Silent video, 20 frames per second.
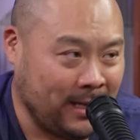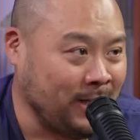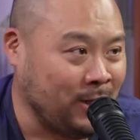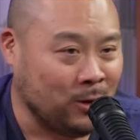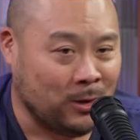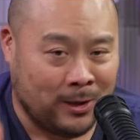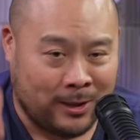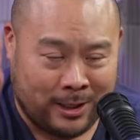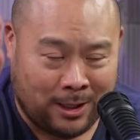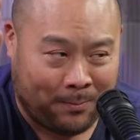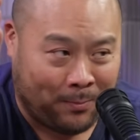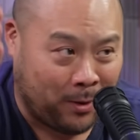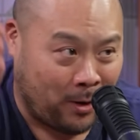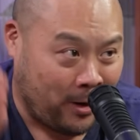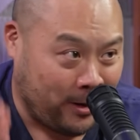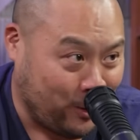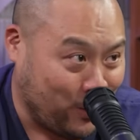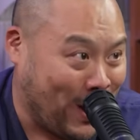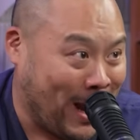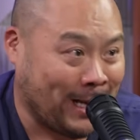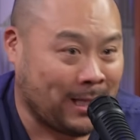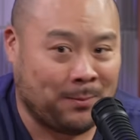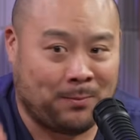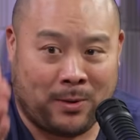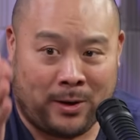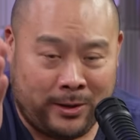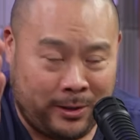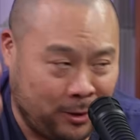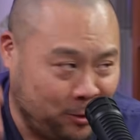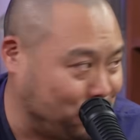You look the part, you act the
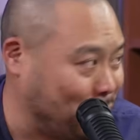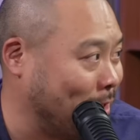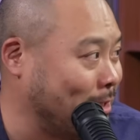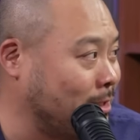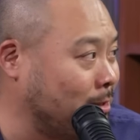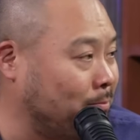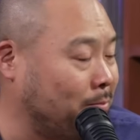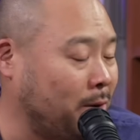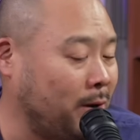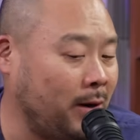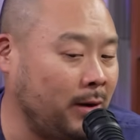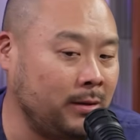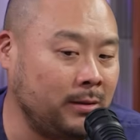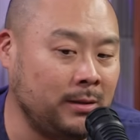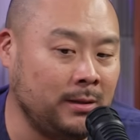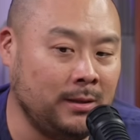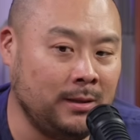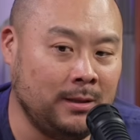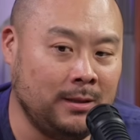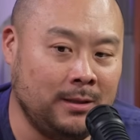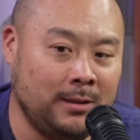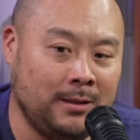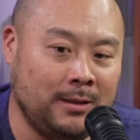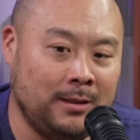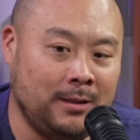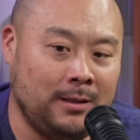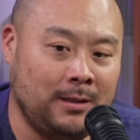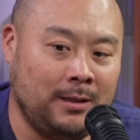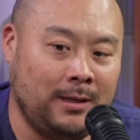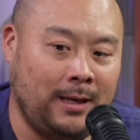part, you dress the part.
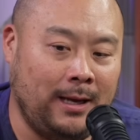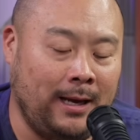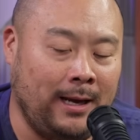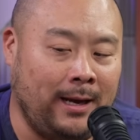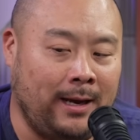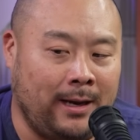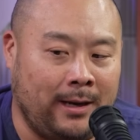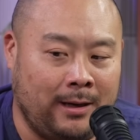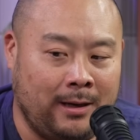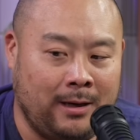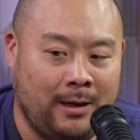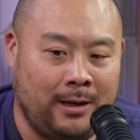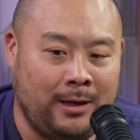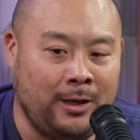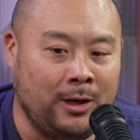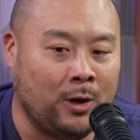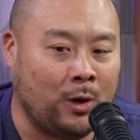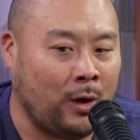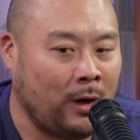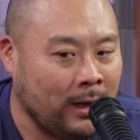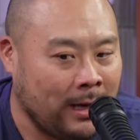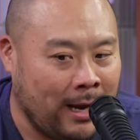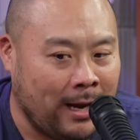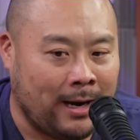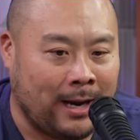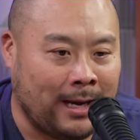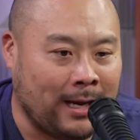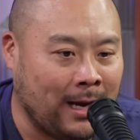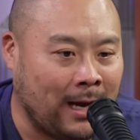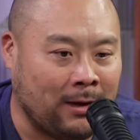And, you know, again,
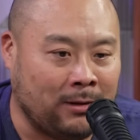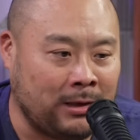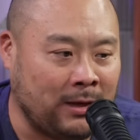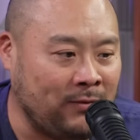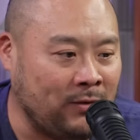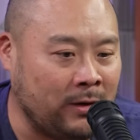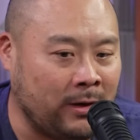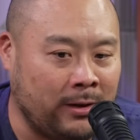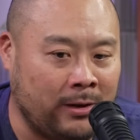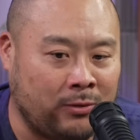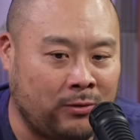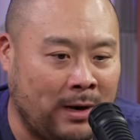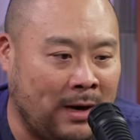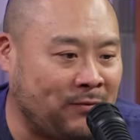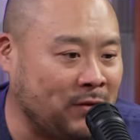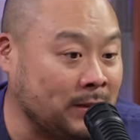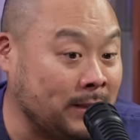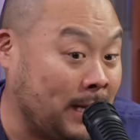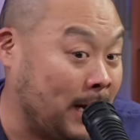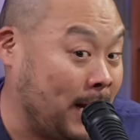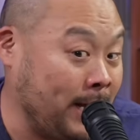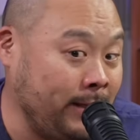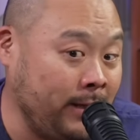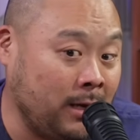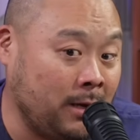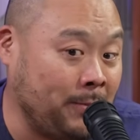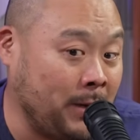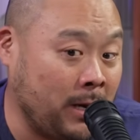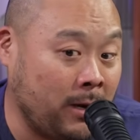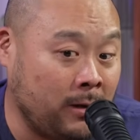like I'll give you another reference that I
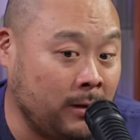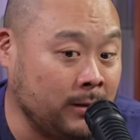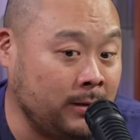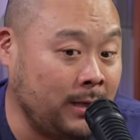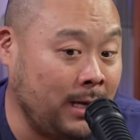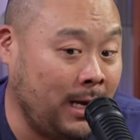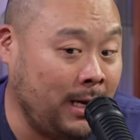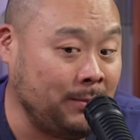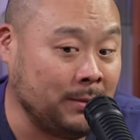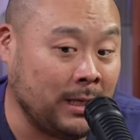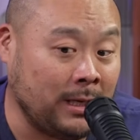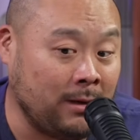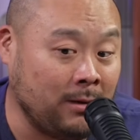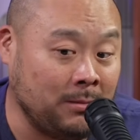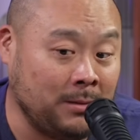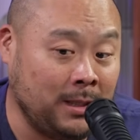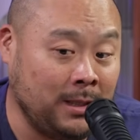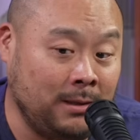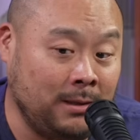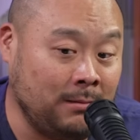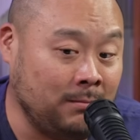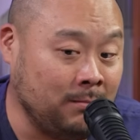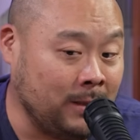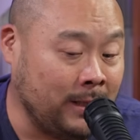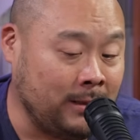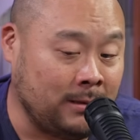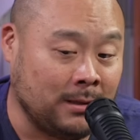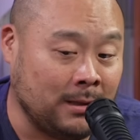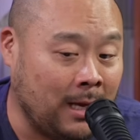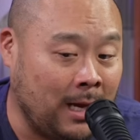think about all the time. Like
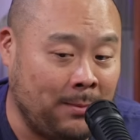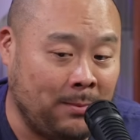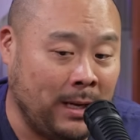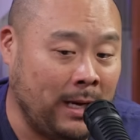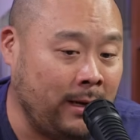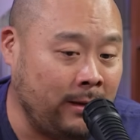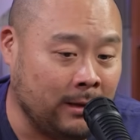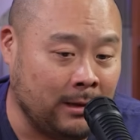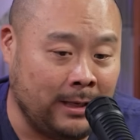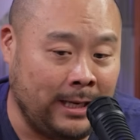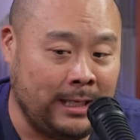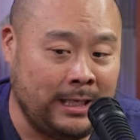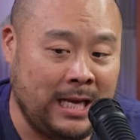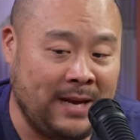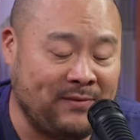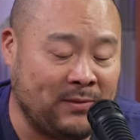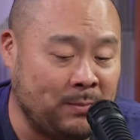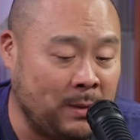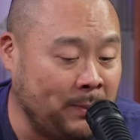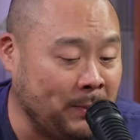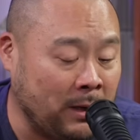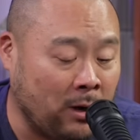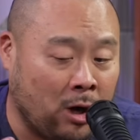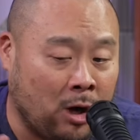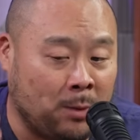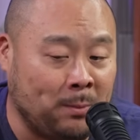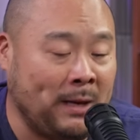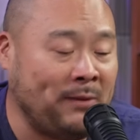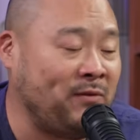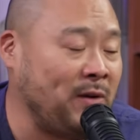this line by the late David Berman,
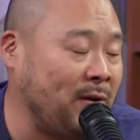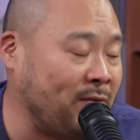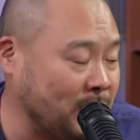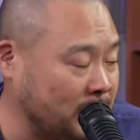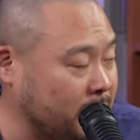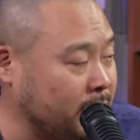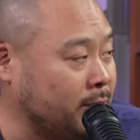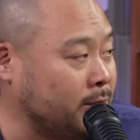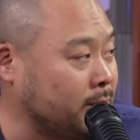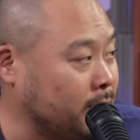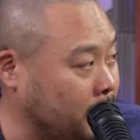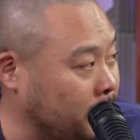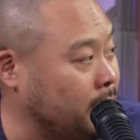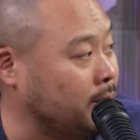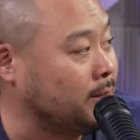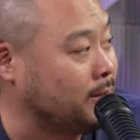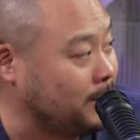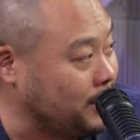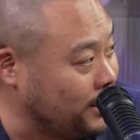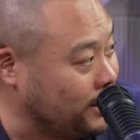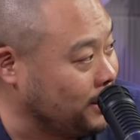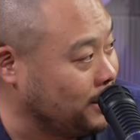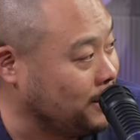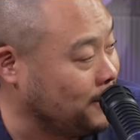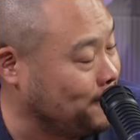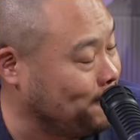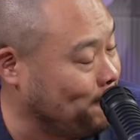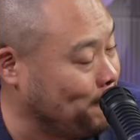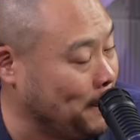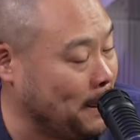all my favorite singers couldn't
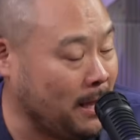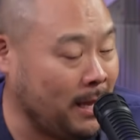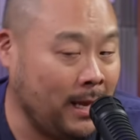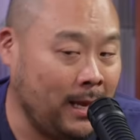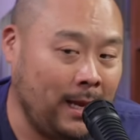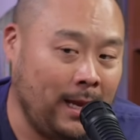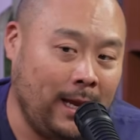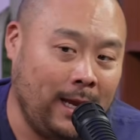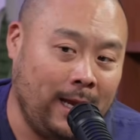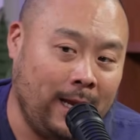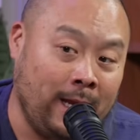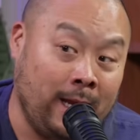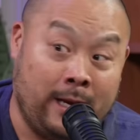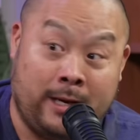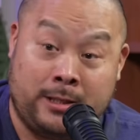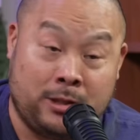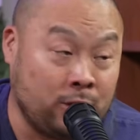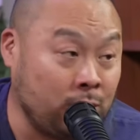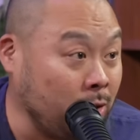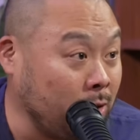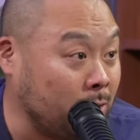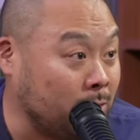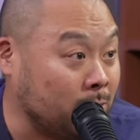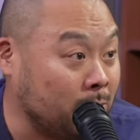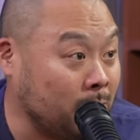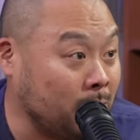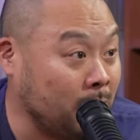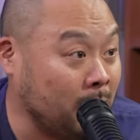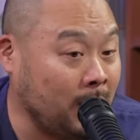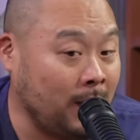sing. And it's true.
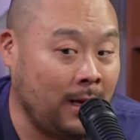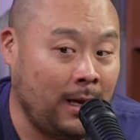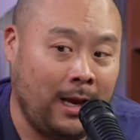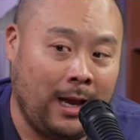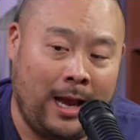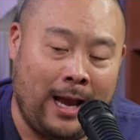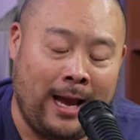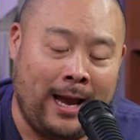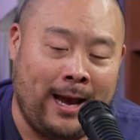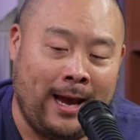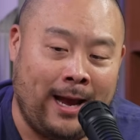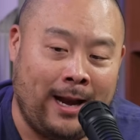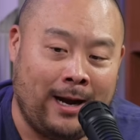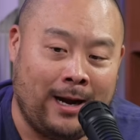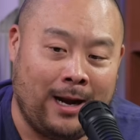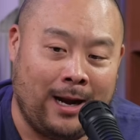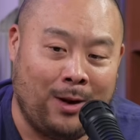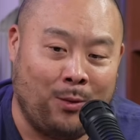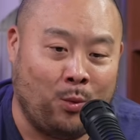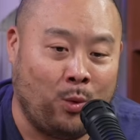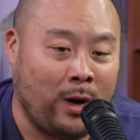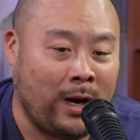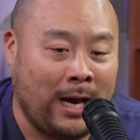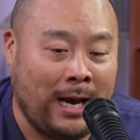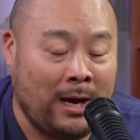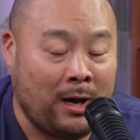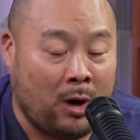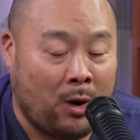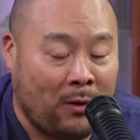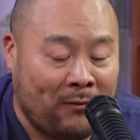And what
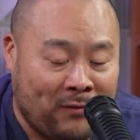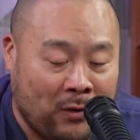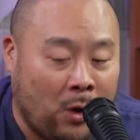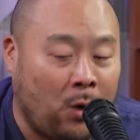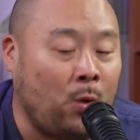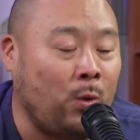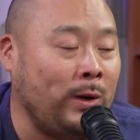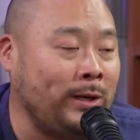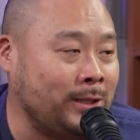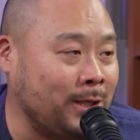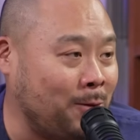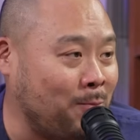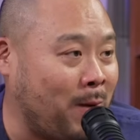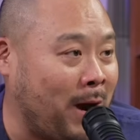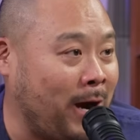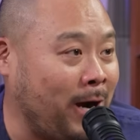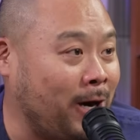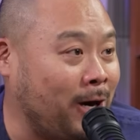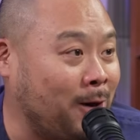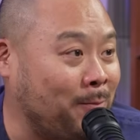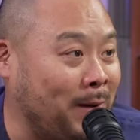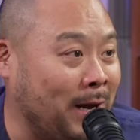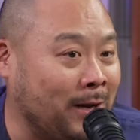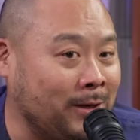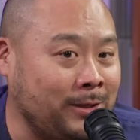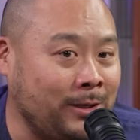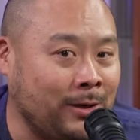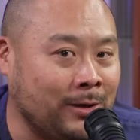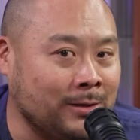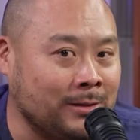I have always admired
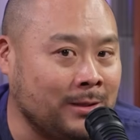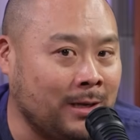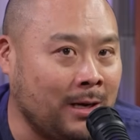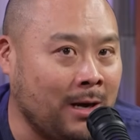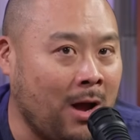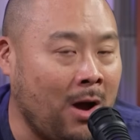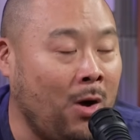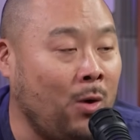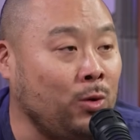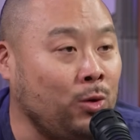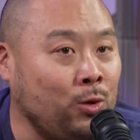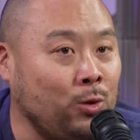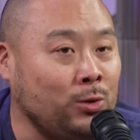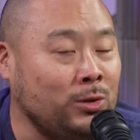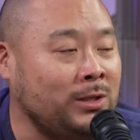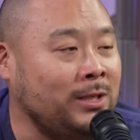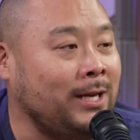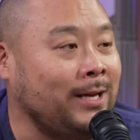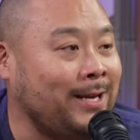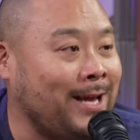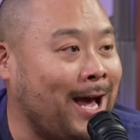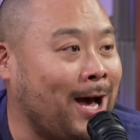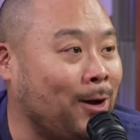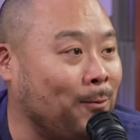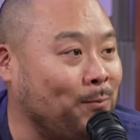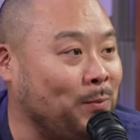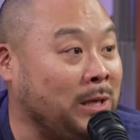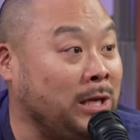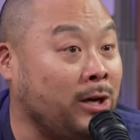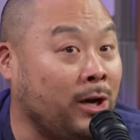about you, I was like, oh, you stick
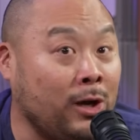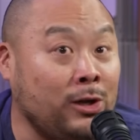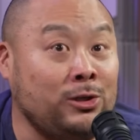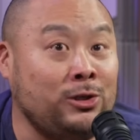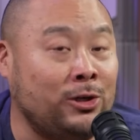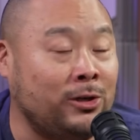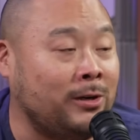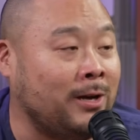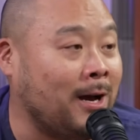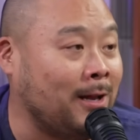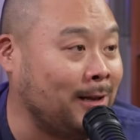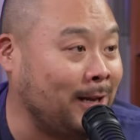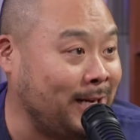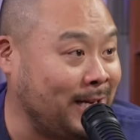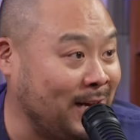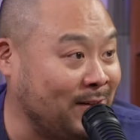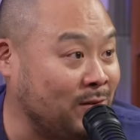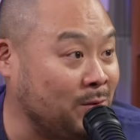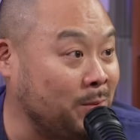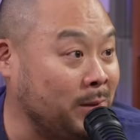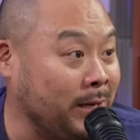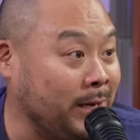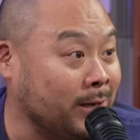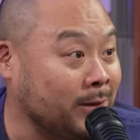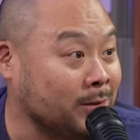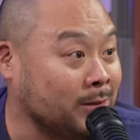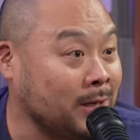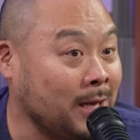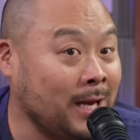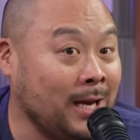out because you're not like everybody
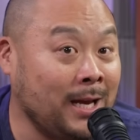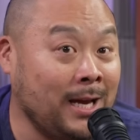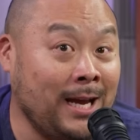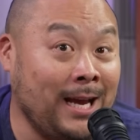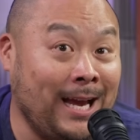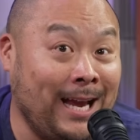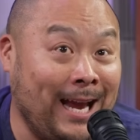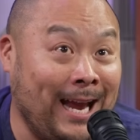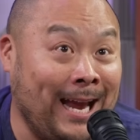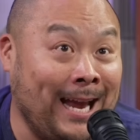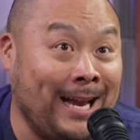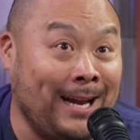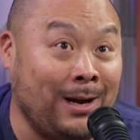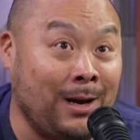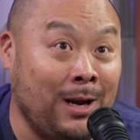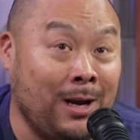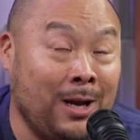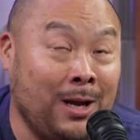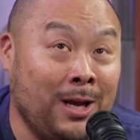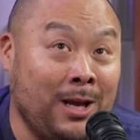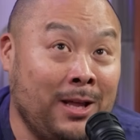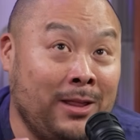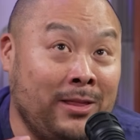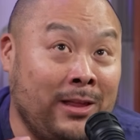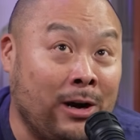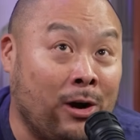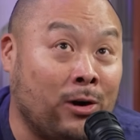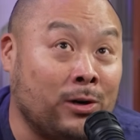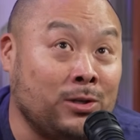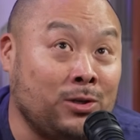else. And
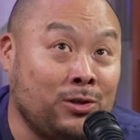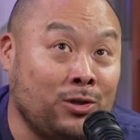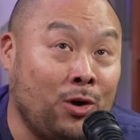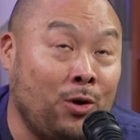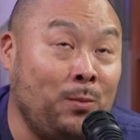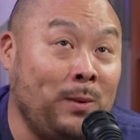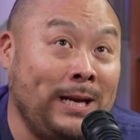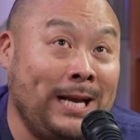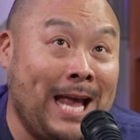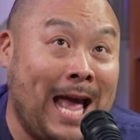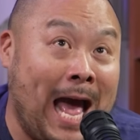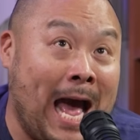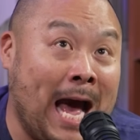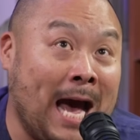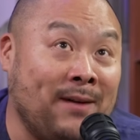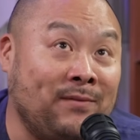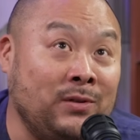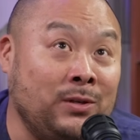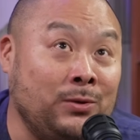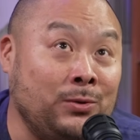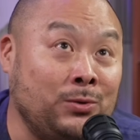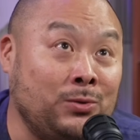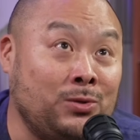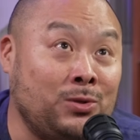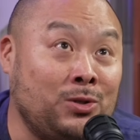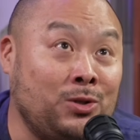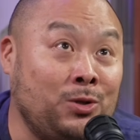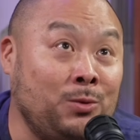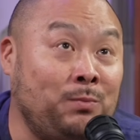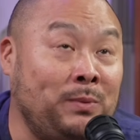there are so many avenues
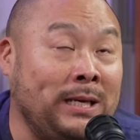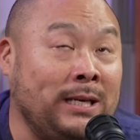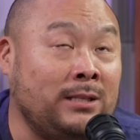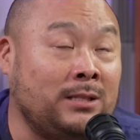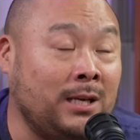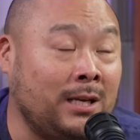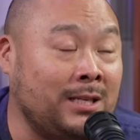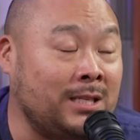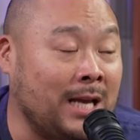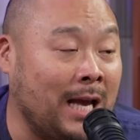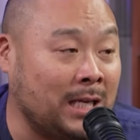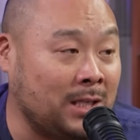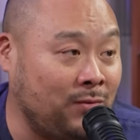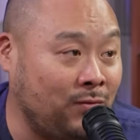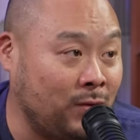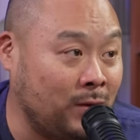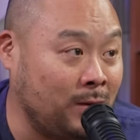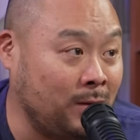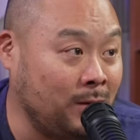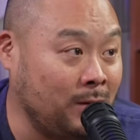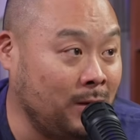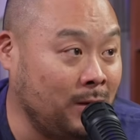to being successful